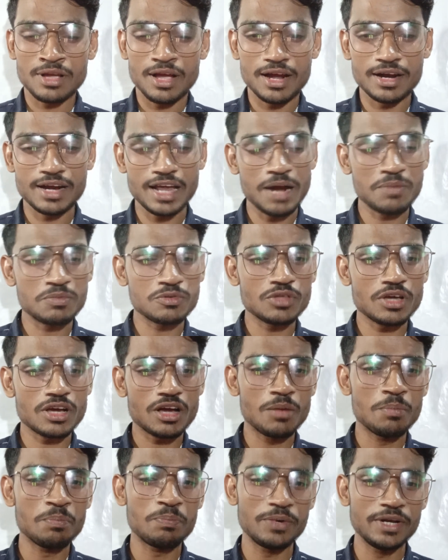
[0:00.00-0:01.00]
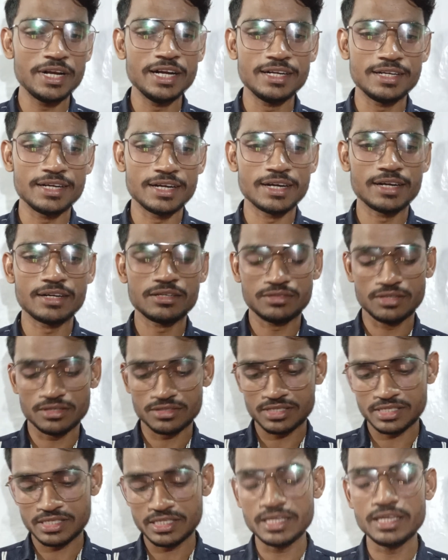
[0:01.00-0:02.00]
And I have to the completed the
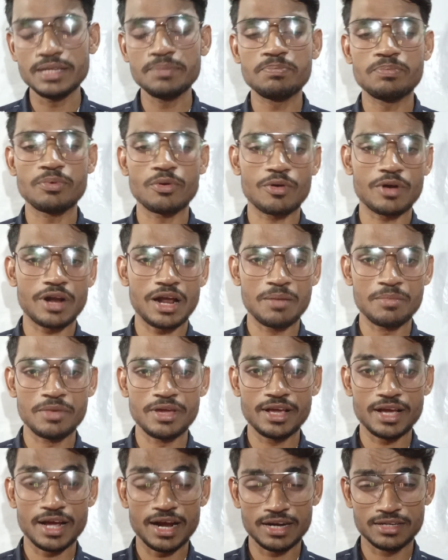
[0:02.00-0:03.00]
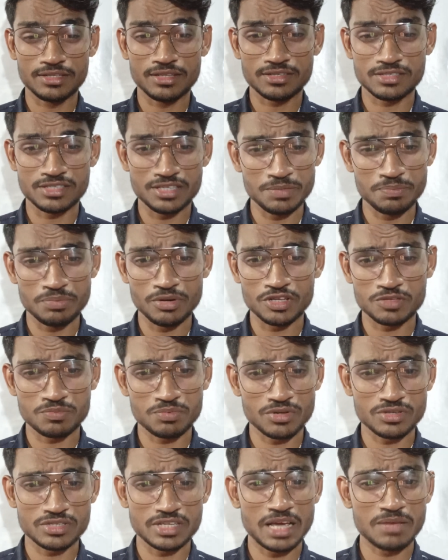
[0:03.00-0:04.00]
C programming and the C++.
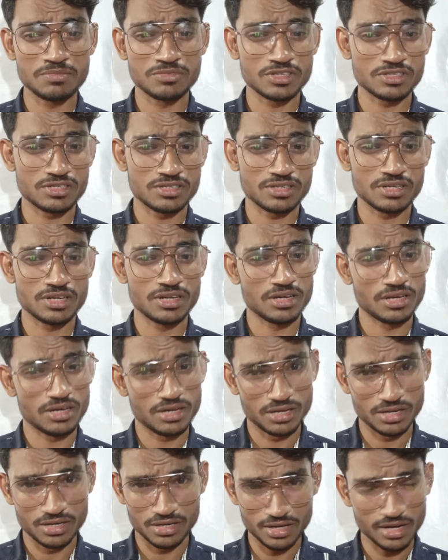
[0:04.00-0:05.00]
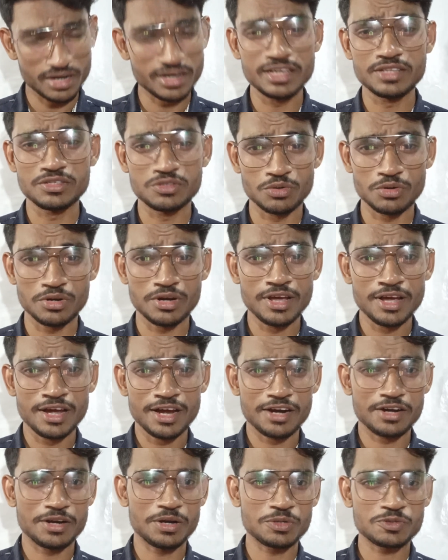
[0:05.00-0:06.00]
I am just learning zone,
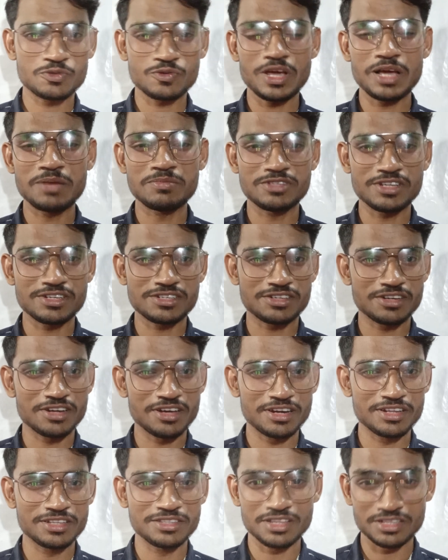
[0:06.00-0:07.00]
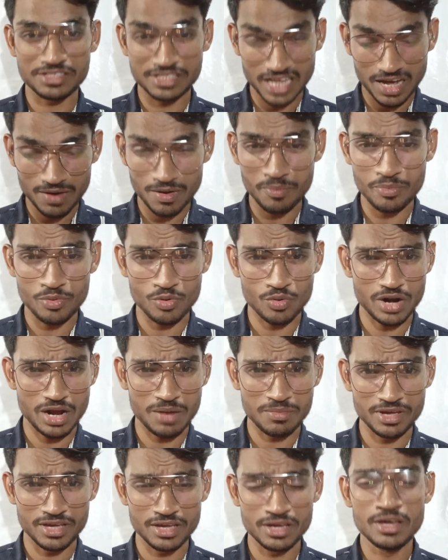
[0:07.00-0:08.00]
and also I am just learning the Java
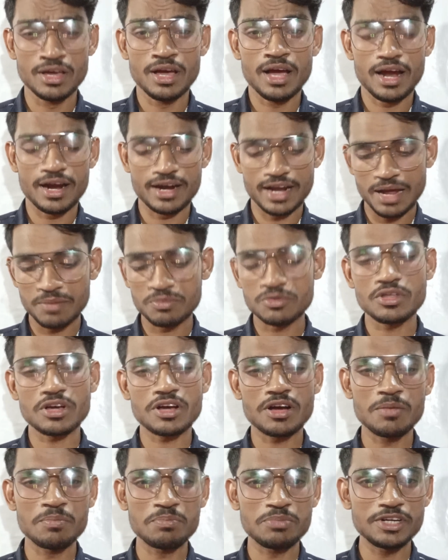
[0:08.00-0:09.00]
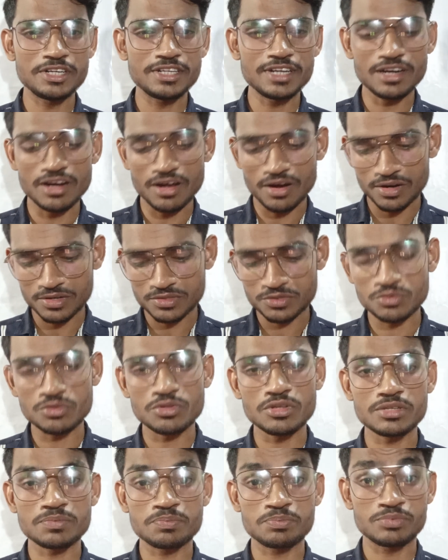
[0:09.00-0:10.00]
programming, and I have to the completed also
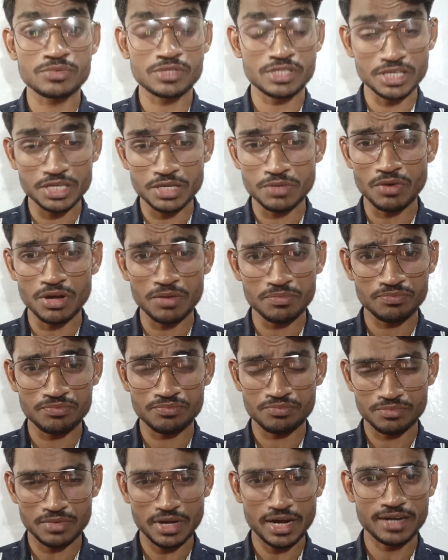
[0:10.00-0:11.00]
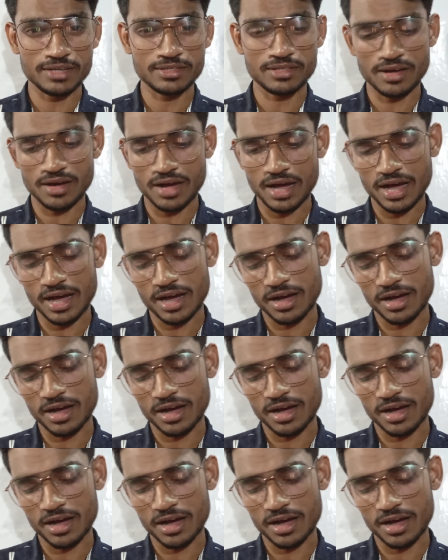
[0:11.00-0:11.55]
the SQL and the